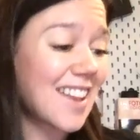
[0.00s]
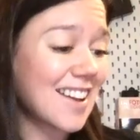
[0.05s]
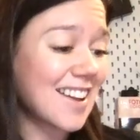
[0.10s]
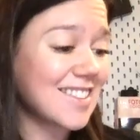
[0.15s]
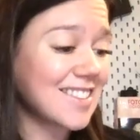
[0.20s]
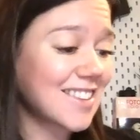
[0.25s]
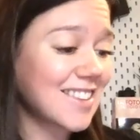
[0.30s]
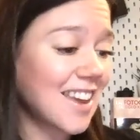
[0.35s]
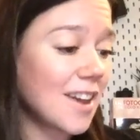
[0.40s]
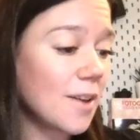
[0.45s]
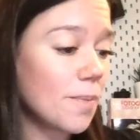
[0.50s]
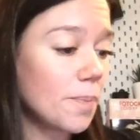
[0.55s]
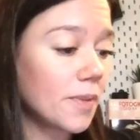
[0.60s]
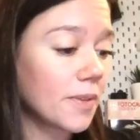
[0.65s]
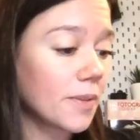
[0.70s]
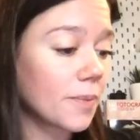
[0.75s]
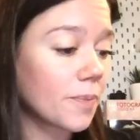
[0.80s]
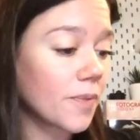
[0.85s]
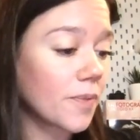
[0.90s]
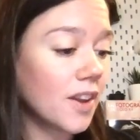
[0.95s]

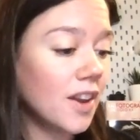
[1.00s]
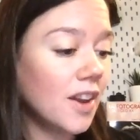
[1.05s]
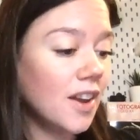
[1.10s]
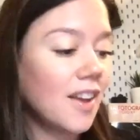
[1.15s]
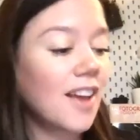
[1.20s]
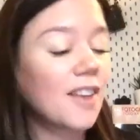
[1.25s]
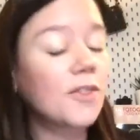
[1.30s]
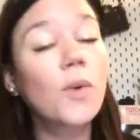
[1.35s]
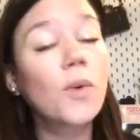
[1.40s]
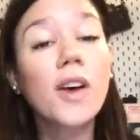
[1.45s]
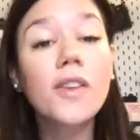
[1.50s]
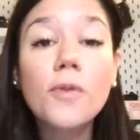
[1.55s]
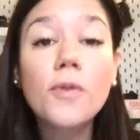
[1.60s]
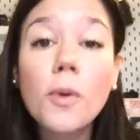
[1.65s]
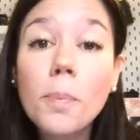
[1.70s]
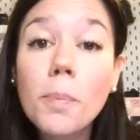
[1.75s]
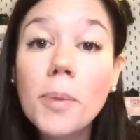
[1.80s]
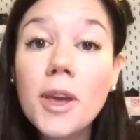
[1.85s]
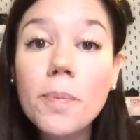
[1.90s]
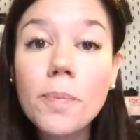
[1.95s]
landscapes as well as
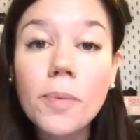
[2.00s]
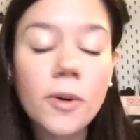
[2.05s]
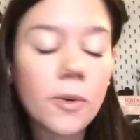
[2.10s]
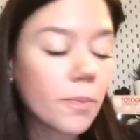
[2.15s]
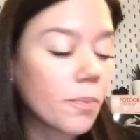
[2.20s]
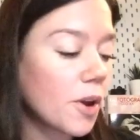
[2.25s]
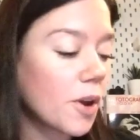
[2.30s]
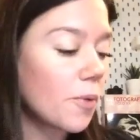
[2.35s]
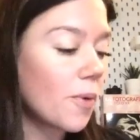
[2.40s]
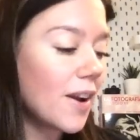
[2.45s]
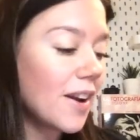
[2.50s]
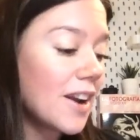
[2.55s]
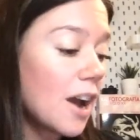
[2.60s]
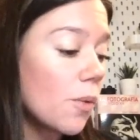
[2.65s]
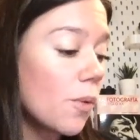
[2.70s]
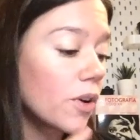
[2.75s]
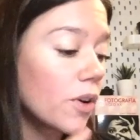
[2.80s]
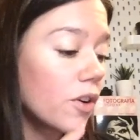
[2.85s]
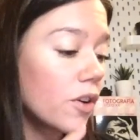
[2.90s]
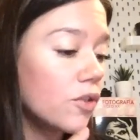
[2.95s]
for people, but right
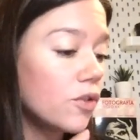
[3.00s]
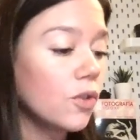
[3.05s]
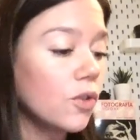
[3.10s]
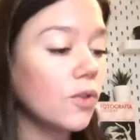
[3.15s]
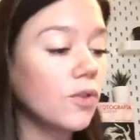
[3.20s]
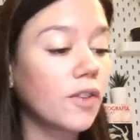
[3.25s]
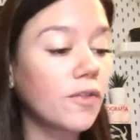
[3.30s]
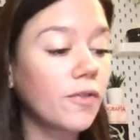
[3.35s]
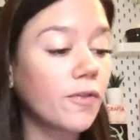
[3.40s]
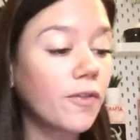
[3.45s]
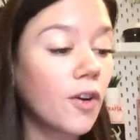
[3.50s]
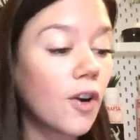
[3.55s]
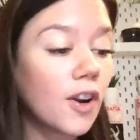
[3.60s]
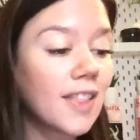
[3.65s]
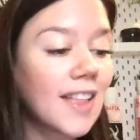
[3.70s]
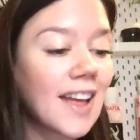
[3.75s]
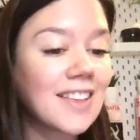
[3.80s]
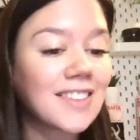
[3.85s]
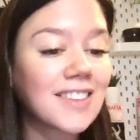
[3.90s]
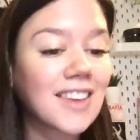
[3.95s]
now we're going to use it
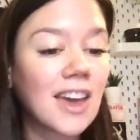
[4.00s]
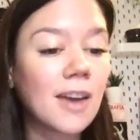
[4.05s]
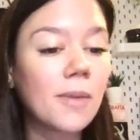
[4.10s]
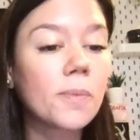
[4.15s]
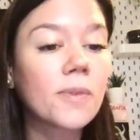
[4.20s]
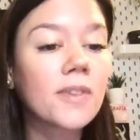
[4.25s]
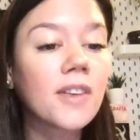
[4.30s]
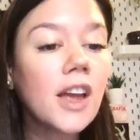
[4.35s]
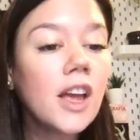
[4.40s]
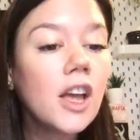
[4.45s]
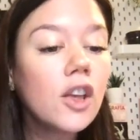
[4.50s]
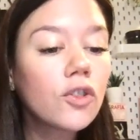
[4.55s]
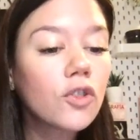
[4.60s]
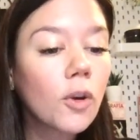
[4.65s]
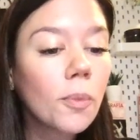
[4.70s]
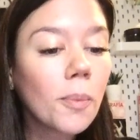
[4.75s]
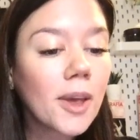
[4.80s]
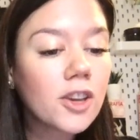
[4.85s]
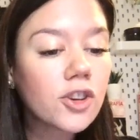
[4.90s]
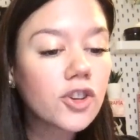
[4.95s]
for landscapes.
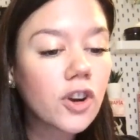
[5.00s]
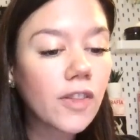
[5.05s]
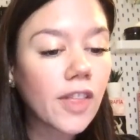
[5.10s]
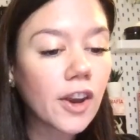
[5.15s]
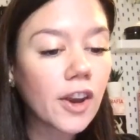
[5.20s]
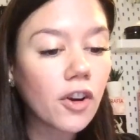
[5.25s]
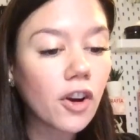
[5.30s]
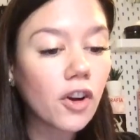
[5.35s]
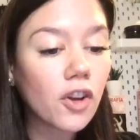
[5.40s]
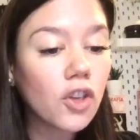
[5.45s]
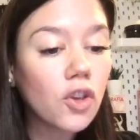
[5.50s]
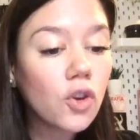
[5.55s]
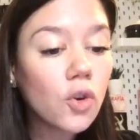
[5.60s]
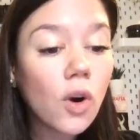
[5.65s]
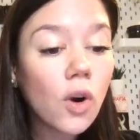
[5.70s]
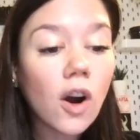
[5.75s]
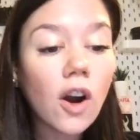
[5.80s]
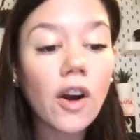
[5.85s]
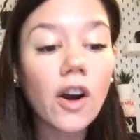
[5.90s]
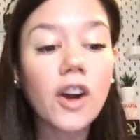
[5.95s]
So make sure that
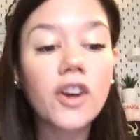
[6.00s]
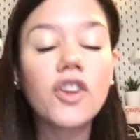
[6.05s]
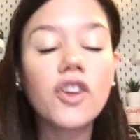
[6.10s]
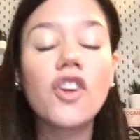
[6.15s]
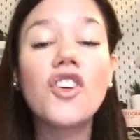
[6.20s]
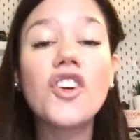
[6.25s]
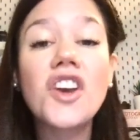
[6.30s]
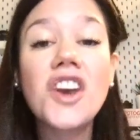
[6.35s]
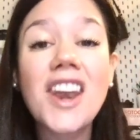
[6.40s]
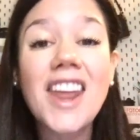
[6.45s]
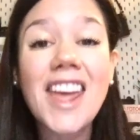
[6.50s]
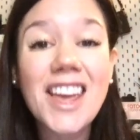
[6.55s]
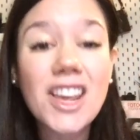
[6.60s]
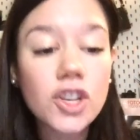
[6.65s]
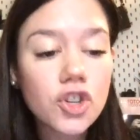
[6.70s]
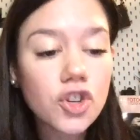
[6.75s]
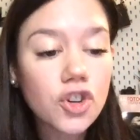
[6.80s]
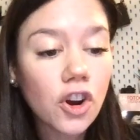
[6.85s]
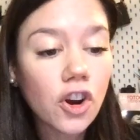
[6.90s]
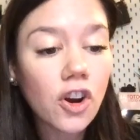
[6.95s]
you are on your
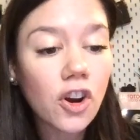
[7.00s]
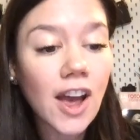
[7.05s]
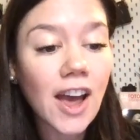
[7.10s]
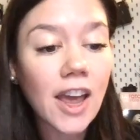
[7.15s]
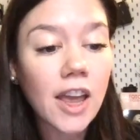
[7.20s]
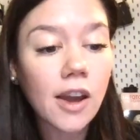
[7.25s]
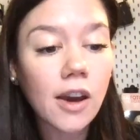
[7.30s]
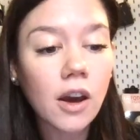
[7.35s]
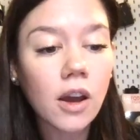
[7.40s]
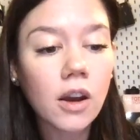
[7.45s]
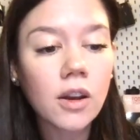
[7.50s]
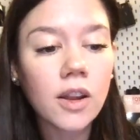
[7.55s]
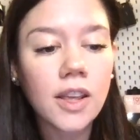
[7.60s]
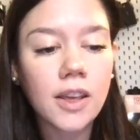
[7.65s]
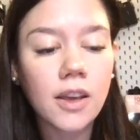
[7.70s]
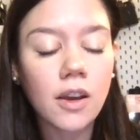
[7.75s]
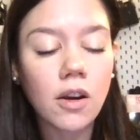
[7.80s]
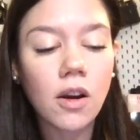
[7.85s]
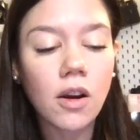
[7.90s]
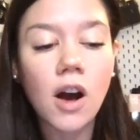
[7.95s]
nature icon
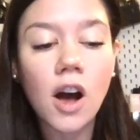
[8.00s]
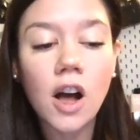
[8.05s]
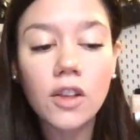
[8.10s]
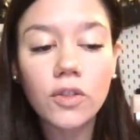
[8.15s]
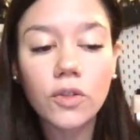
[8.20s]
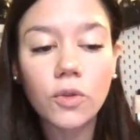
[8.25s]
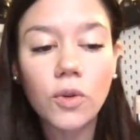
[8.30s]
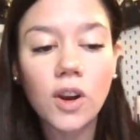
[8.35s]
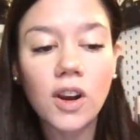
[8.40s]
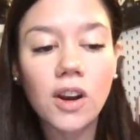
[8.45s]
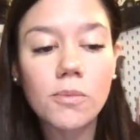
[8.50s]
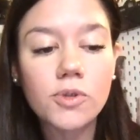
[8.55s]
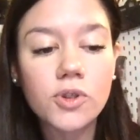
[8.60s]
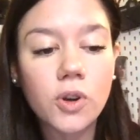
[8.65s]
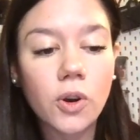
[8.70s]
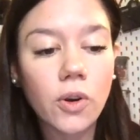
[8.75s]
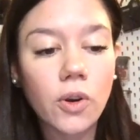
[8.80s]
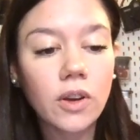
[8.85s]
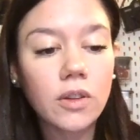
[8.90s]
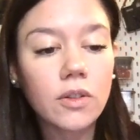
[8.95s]
here on screen. I'm
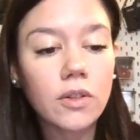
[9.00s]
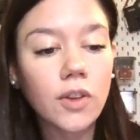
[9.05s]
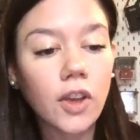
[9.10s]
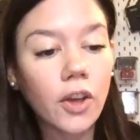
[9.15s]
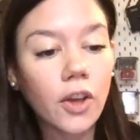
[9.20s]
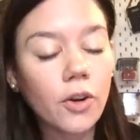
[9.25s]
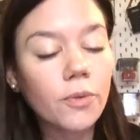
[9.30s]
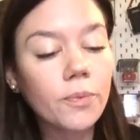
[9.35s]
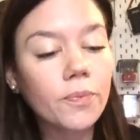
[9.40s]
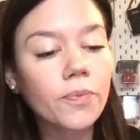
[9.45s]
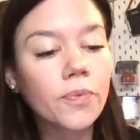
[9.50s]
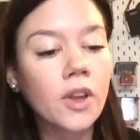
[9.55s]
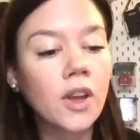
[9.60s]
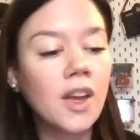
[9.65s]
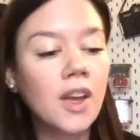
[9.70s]
showing it to you,